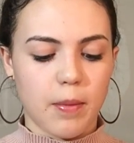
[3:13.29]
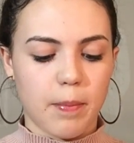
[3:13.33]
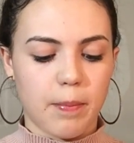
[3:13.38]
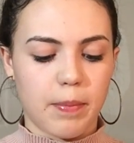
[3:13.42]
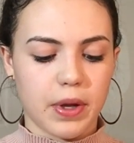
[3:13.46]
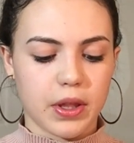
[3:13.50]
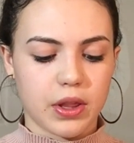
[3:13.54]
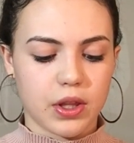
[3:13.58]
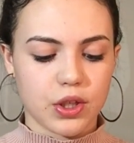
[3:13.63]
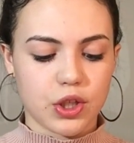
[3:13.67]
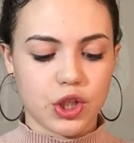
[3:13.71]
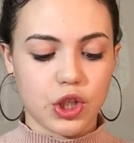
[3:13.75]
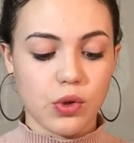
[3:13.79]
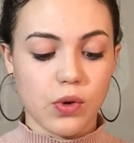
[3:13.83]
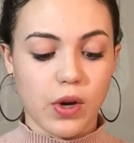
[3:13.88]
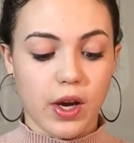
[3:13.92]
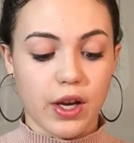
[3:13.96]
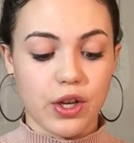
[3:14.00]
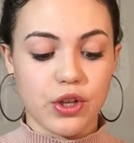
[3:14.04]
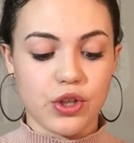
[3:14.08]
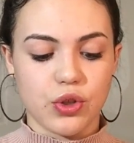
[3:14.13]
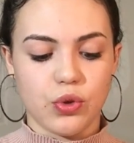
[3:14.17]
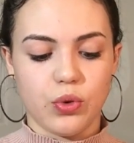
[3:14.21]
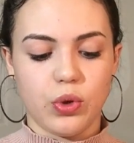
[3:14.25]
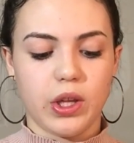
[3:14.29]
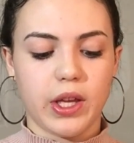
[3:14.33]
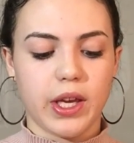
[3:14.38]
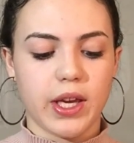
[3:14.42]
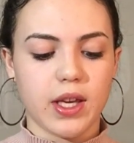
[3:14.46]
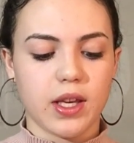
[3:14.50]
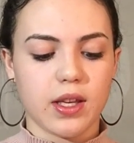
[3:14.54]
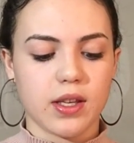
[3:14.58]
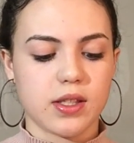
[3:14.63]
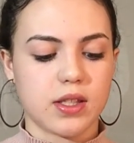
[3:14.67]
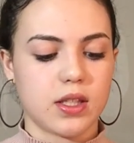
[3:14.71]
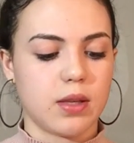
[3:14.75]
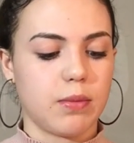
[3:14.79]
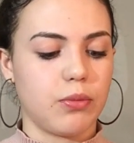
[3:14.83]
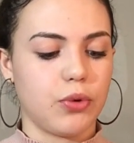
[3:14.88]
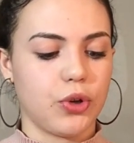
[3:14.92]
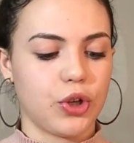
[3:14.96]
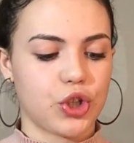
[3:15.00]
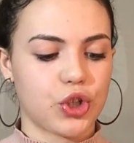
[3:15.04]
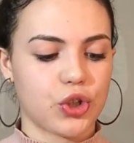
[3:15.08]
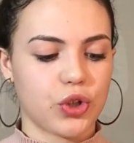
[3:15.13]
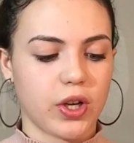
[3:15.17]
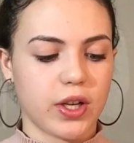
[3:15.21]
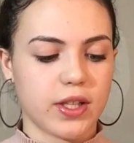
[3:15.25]
But the two I do like is the
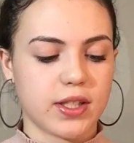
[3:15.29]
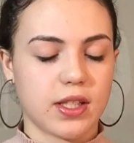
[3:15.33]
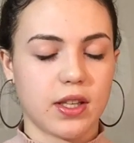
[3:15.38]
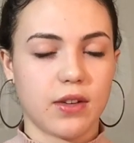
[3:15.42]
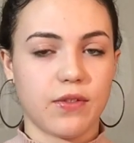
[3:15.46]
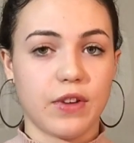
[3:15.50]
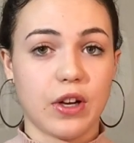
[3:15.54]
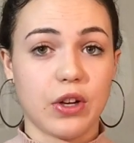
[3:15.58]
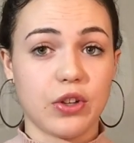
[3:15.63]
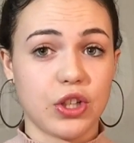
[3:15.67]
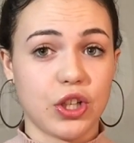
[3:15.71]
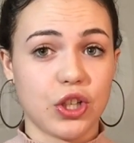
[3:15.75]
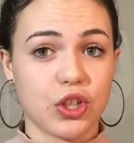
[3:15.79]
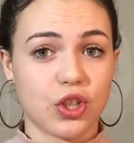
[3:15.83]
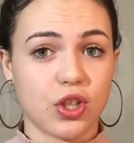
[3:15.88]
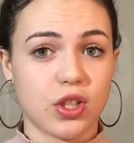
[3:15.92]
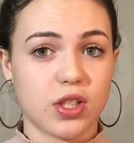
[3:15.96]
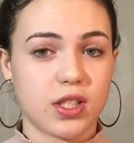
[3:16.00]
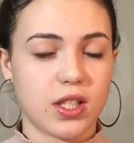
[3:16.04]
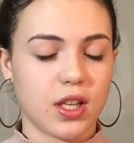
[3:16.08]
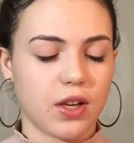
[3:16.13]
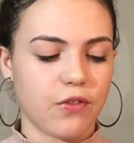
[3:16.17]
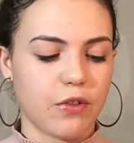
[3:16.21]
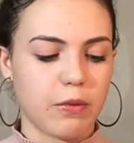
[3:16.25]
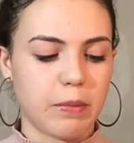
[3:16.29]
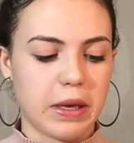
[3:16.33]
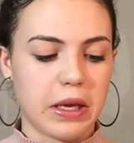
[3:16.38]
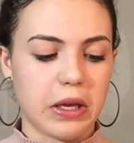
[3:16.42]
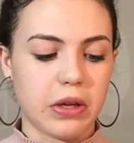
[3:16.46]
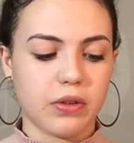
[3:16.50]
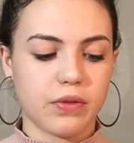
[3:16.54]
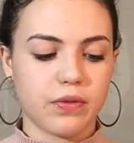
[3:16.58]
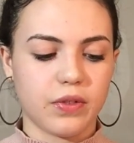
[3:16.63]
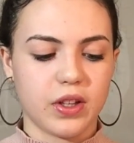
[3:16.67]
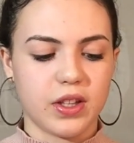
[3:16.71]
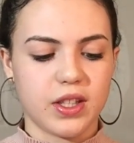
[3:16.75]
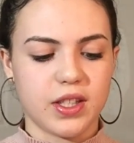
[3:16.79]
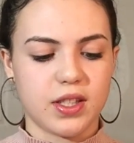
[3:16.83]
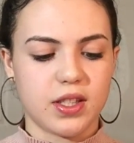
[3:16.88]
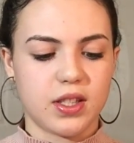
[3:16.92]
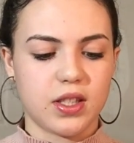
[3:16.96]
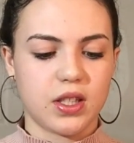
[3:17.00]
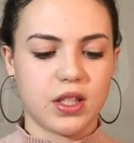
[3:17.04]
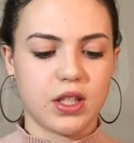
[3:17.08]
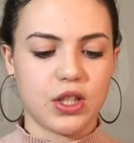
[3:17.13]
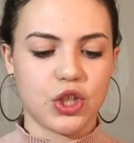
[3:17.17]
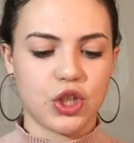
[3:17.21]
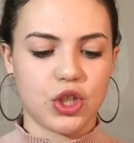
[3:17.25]
moisturizing foundation stick from e.l.f. and this
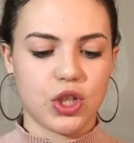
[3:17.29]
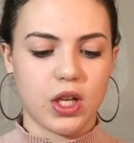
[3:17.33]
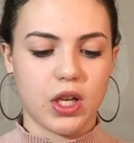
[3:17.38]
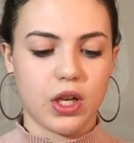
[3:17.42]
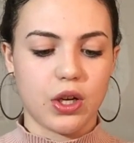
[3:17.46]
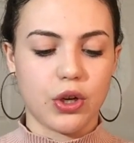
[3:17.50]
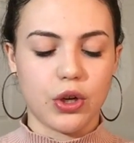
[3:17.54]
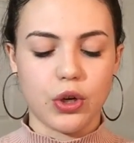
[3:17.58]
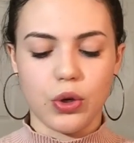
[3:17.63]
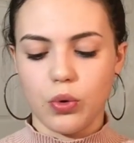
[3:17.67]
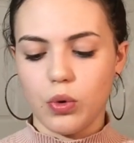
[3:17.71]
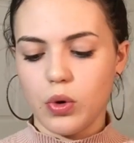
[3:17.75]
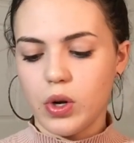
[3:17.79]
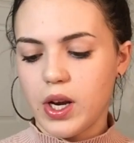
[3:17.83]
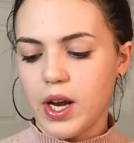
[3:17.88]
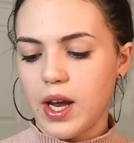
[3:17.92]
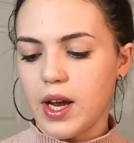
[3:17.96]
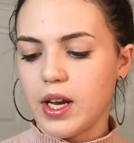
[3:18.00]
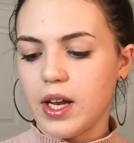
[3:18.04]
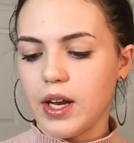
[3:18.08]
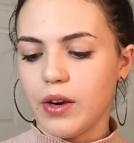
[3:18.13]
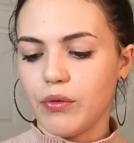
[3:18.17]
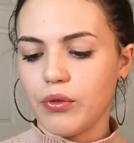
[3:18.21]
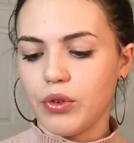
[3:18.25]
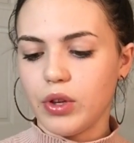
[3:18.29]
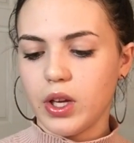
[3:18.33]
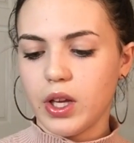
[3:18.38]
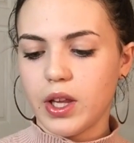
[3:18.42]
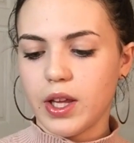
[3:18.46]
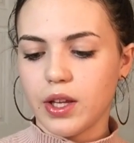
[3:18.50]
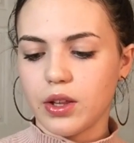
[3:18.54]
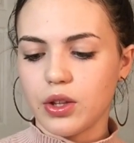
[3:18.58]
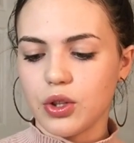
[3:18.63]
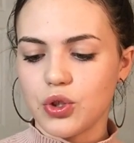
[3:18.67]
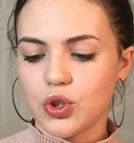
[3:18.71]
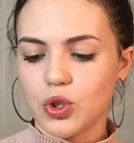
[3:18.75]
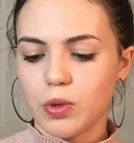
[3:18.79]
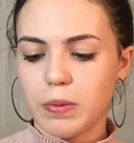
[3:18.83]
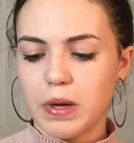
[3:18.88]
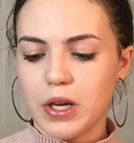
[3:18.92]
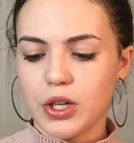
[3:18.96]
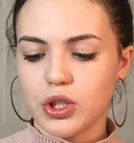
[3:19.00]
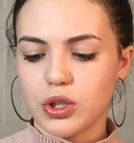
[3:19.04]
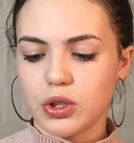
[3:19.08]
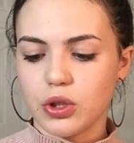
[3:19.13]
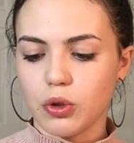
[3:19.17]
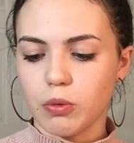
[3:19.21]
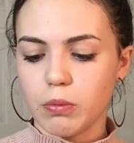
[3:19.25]
is in the shade Nude, and I really like the True
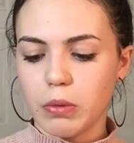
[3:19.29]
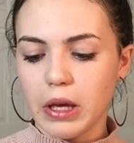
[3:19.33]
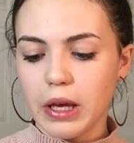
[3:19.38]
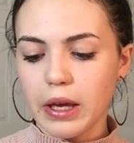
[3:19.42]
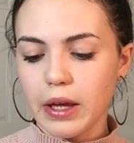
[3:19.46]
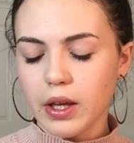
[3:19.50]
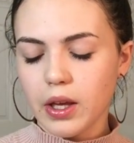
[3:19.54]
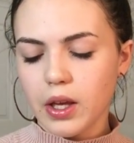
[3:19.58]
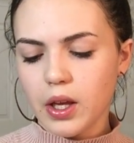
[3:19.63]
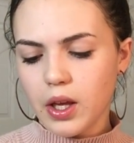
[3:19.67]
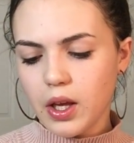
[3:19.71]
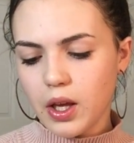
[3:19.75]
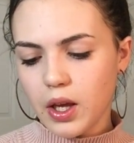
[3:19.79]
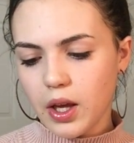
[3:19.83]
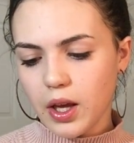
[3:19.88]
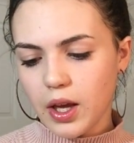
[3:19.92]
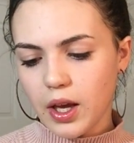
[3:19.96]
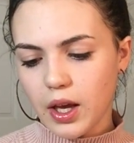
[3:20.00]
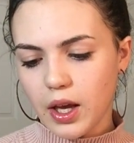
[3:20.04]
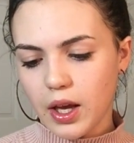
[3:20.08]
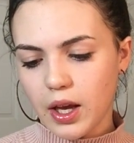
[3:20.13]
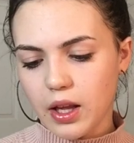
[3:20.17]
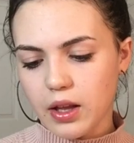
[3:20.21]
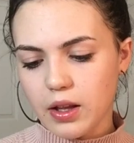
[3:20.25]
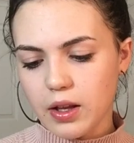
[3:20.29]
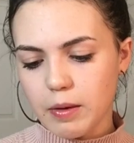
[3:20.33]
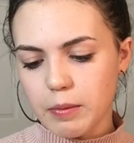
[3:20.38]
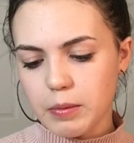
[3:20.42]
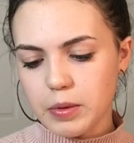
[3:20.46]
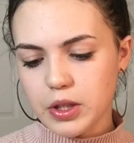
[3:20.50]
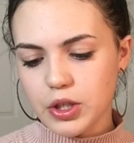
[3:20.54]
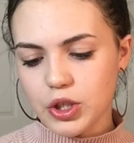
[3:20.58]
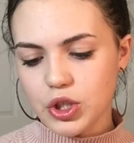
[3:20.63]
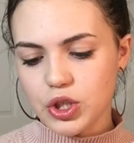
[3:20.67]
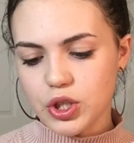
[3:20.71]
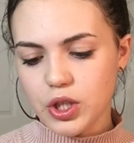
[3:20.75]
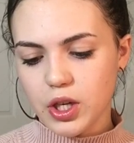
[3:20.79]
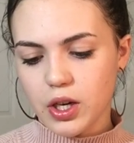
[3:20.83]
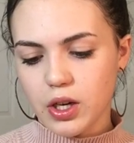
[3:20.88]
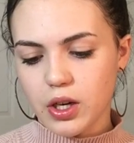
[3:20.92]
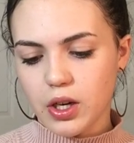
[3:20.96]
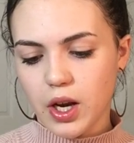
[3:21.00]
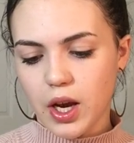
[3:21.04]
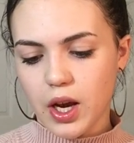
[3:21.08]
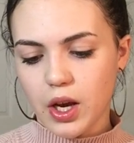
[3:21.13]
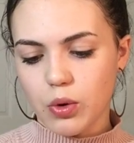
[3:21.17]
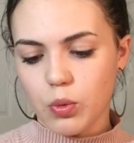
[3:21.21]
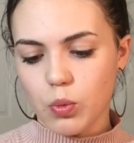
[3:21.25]
Match Lumi, and I'm in the shade
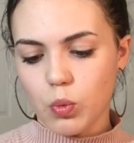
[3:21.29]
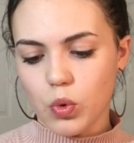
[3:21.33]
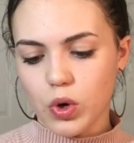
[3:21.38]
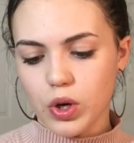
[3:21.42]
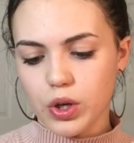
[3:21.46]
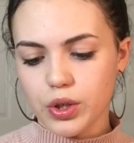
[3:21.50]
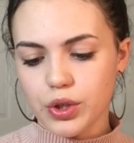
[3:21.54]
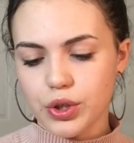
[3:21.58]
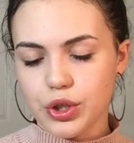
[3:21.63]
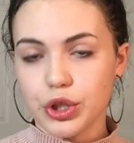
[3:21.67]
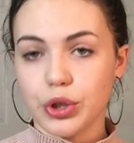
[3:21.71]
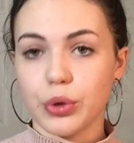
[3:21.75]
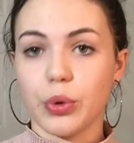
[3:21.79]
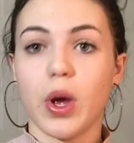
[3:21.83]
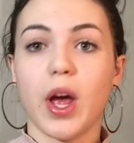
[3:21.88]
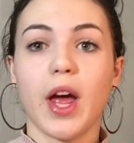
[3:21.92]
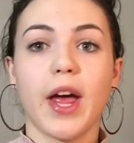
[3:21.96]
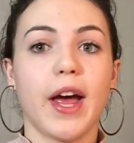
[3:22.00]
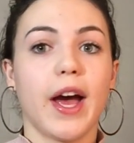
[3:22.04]
N1 too.